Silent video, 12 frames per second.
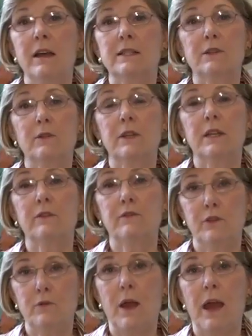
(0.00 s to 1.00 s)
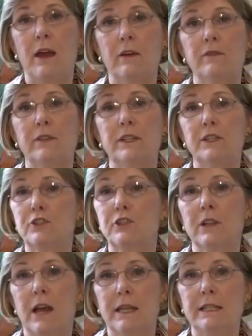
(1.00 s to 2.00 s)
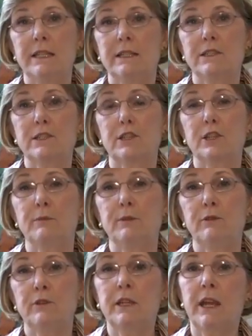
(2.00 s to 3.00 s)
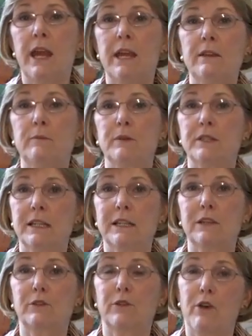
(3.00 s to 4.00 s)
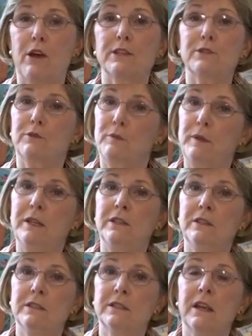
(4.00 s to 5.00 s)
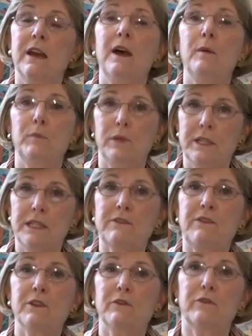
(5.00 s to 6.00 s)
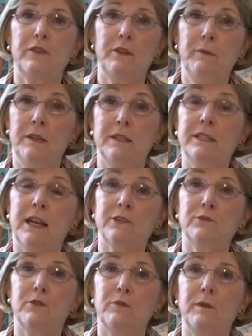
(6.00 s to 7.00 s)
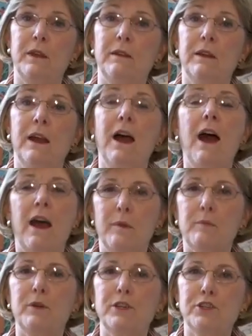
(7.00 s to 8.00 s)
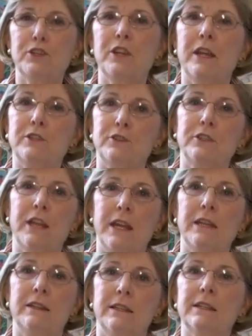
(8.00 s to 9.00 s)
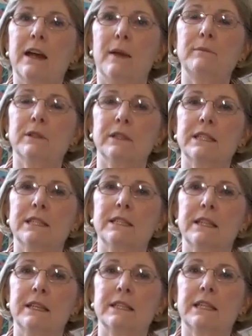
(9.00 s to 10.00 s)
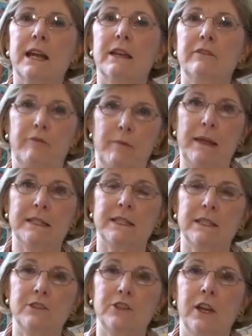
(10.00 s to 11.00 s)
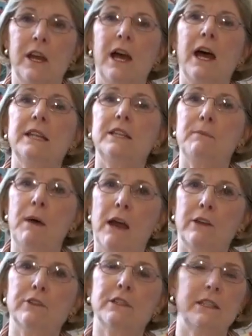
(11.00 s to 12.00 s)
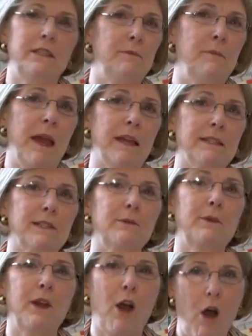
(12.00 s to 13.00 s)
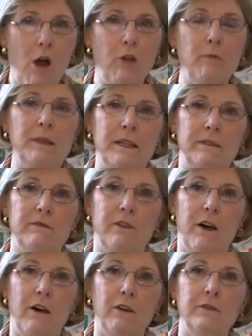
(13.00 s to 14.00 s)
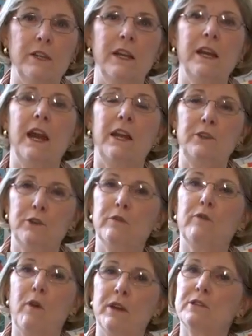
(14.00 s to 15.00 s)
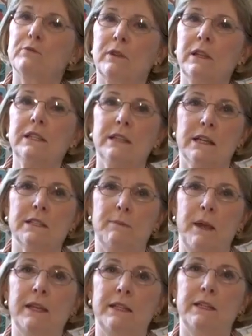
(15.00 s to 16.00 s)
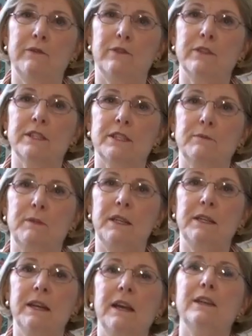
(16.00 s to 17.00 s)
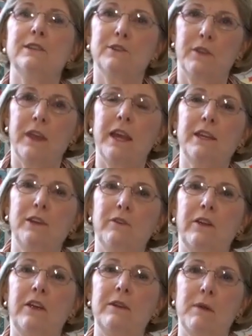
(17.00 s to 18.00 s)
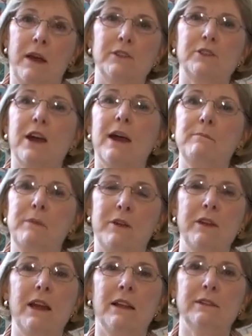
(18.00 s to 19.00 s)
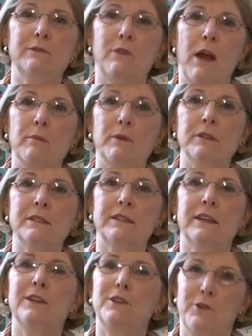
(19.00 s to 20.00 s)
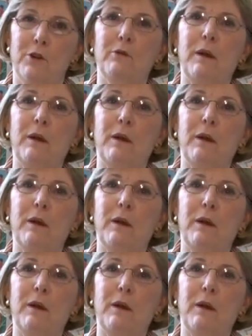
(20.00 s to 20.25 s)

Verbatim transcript: so that if you have additional ideas to communicate, particular thoughts or opinions, please feel free to be in touch with me. I appreciate your taking the time to listen to this kind of message. A democracy demands that we all be involved, and your voice really does make a difference to me. So thank you very much. I'm Mary Helen Roberts, your